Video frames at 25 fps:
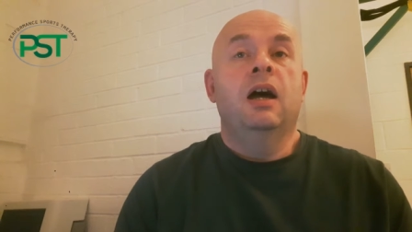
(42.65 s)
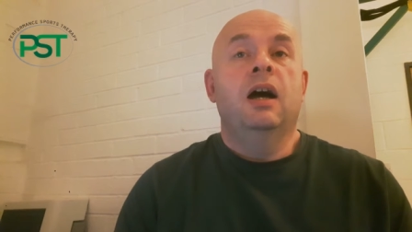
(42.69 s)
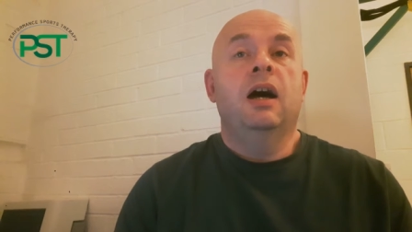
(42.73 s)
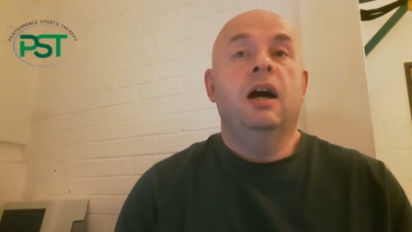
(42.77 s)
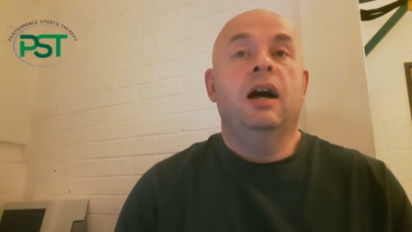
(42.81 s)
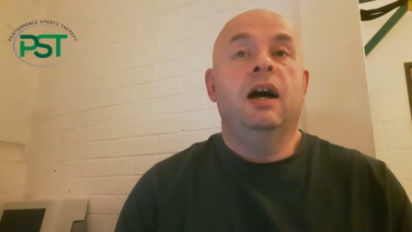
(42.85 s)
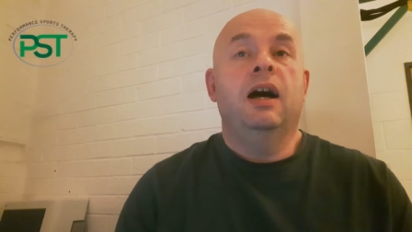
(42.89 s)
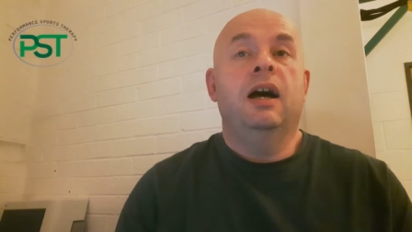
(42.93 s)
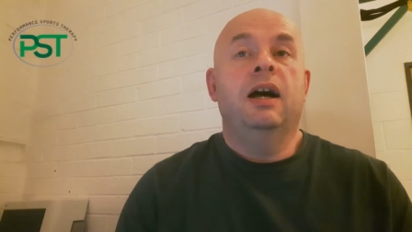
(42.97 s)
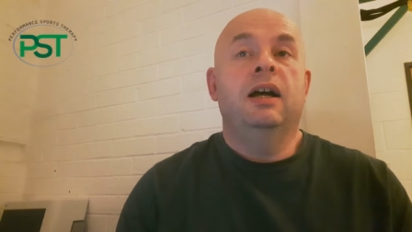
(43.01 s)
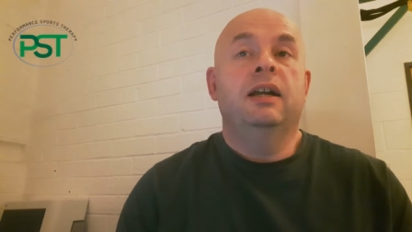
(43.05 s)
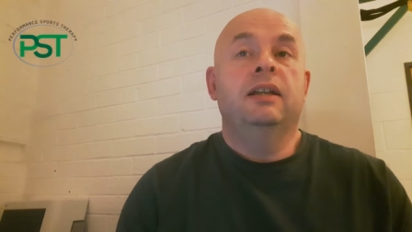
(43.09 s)

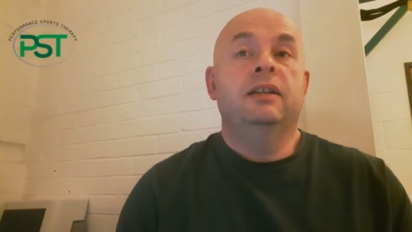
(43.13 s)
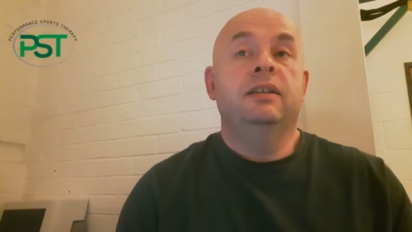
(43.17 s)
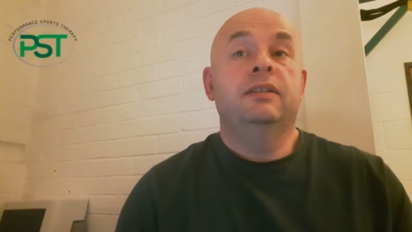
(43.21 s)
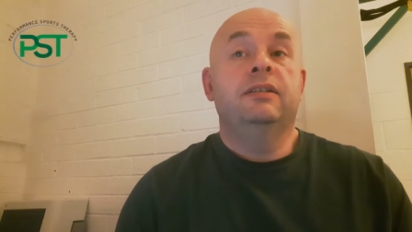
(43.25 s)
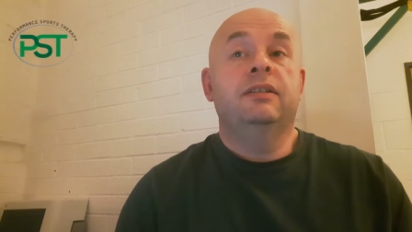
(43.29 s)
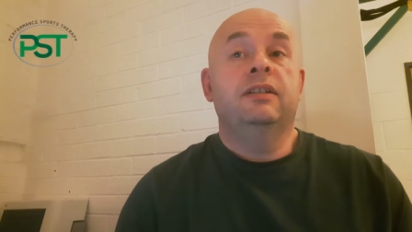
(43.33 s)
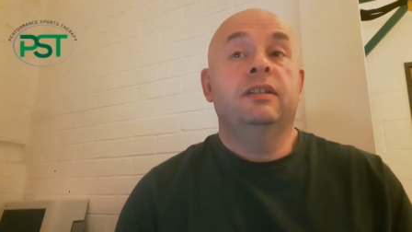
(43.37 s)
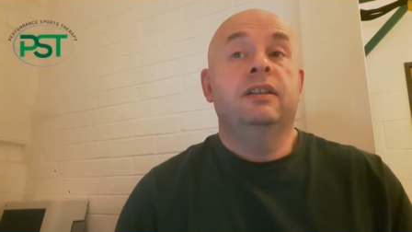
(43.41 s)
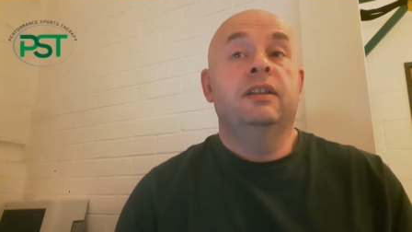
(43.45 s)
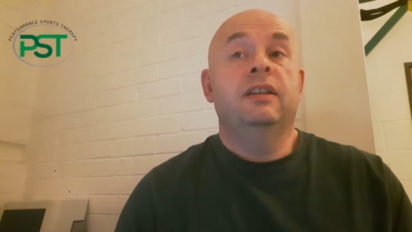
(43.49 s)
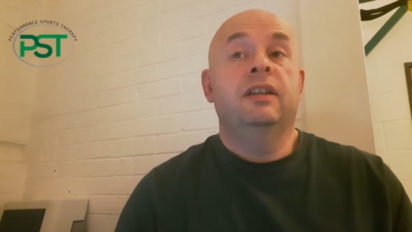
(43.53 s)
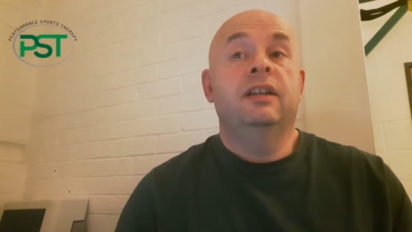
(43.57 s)

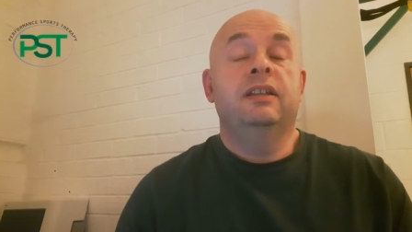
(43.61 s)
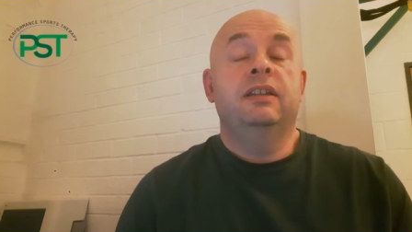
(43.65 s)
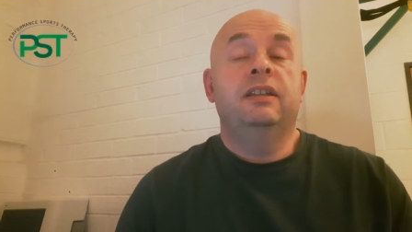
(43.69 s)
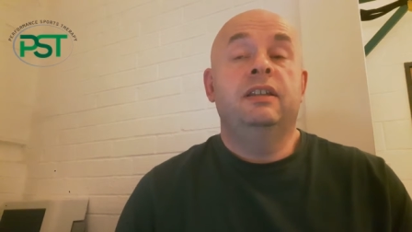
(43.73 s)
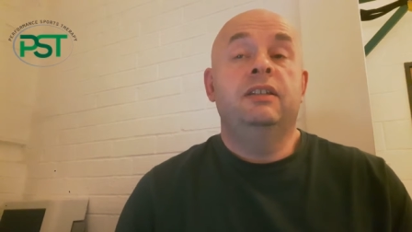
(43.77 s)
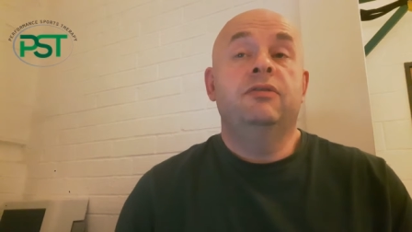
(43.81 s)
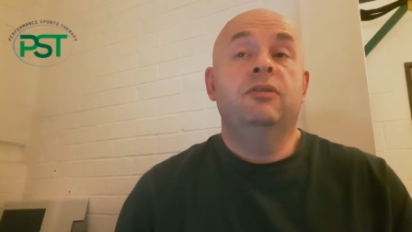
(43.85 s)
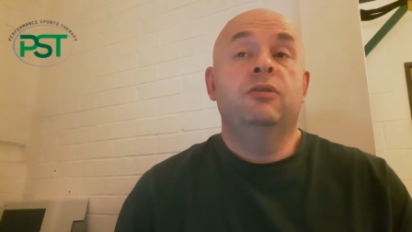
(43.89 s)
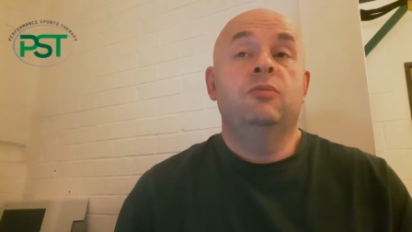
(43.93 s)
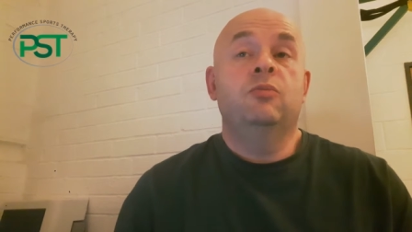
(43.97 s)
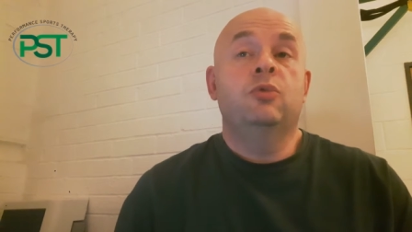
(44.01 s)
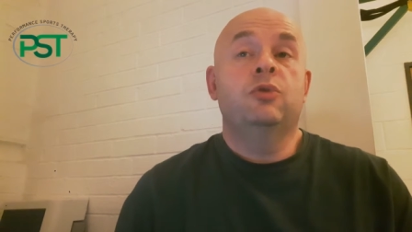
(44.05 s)
and then
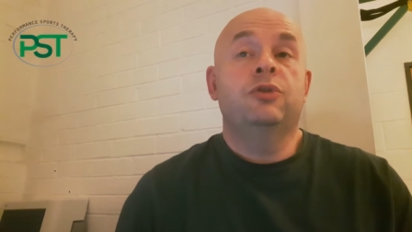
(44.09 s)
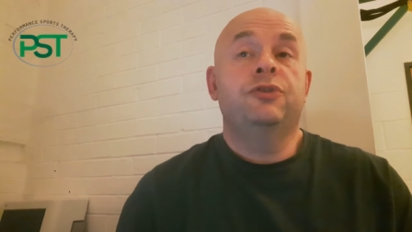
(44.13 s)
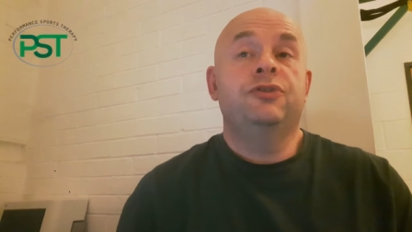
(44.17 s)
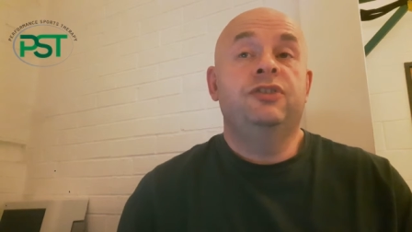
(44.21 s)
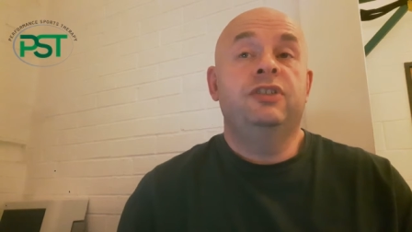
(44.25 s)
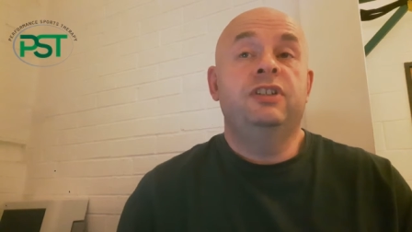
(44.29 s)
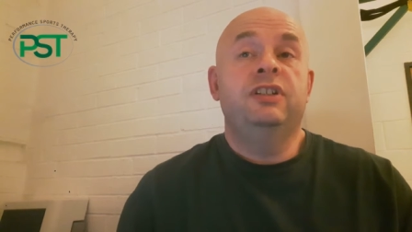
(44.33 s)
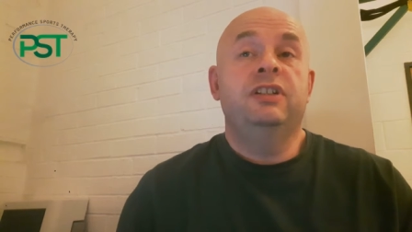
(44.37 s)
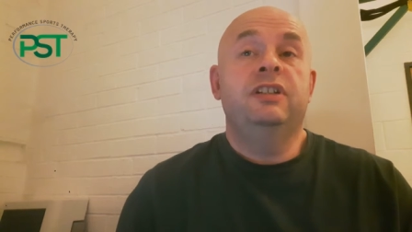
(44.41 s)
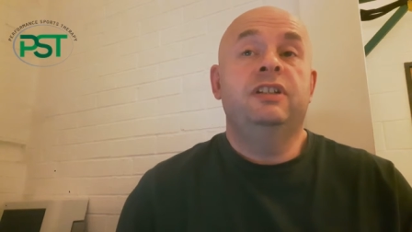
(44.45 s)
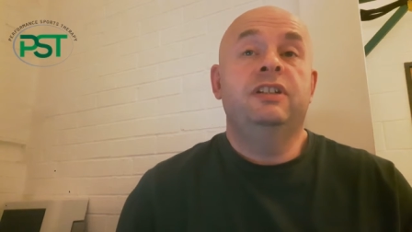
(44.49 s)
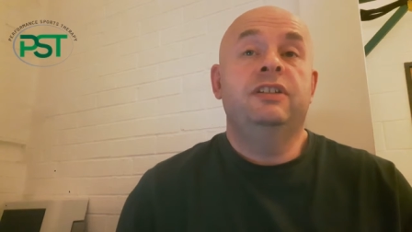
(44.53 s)
even more
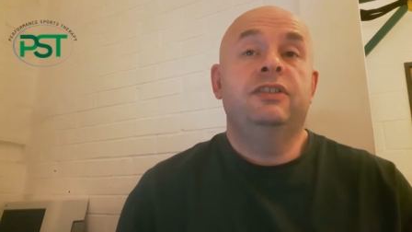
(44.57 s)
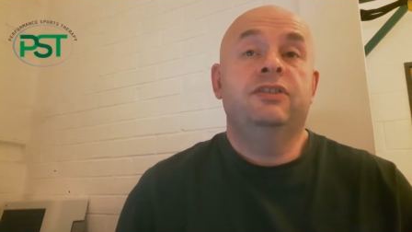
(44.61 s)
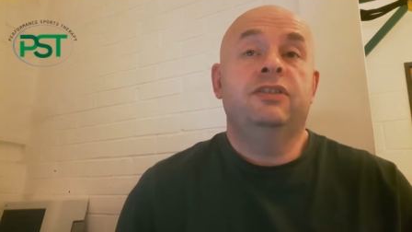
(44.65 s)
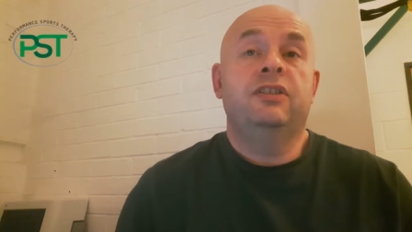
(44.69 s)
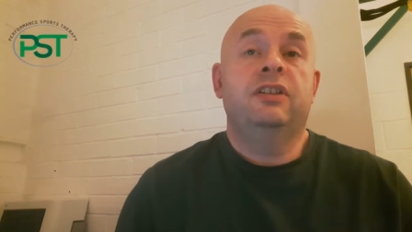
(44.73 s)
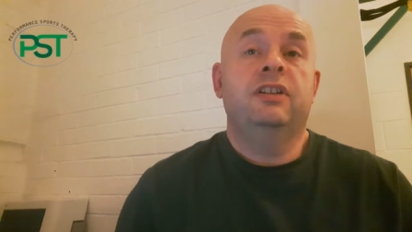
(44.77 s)
serious